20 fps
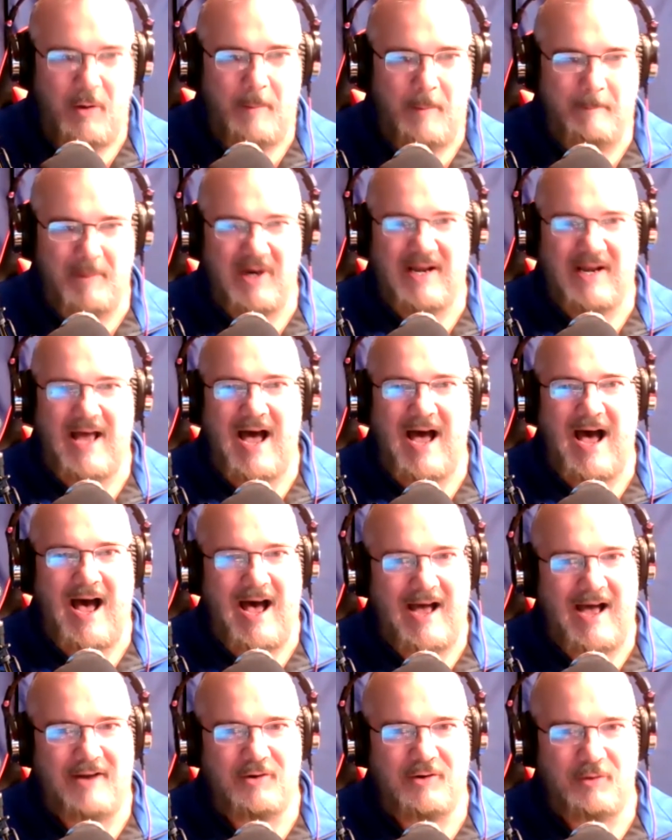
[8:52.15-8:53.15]
but
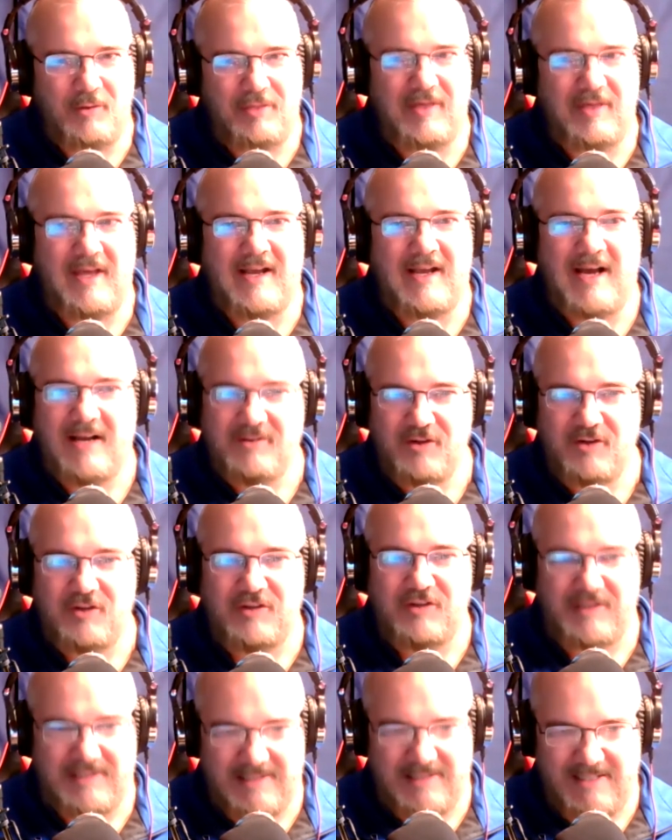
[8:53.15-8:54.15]
I do think I took
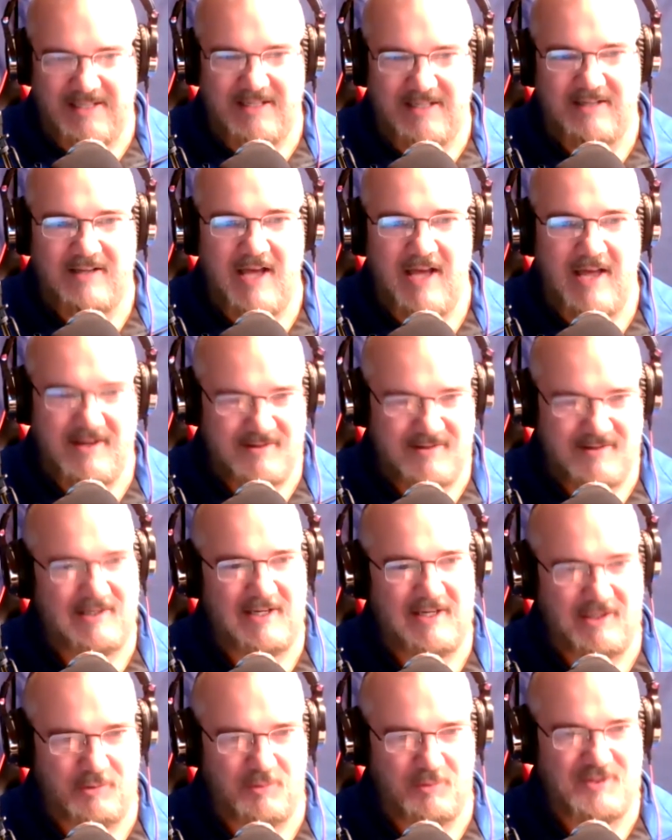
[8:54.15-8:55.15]
the lead as
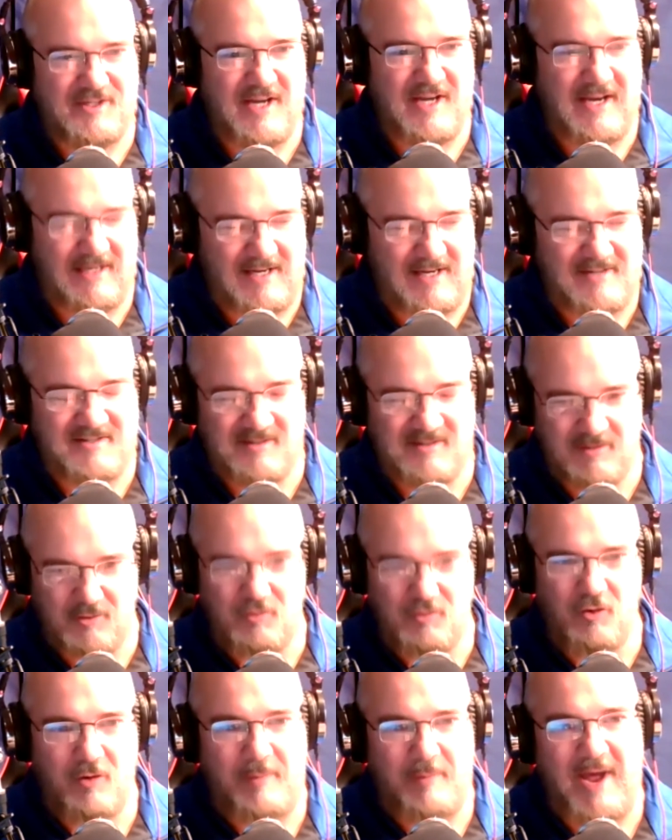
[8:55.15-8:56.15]
like you were saying, like center
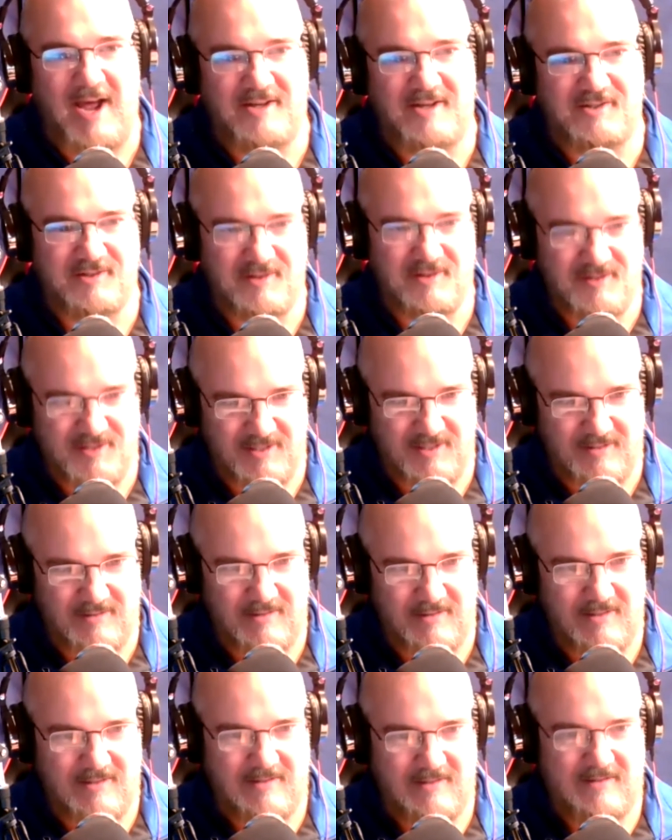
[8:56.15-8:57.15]
court matches and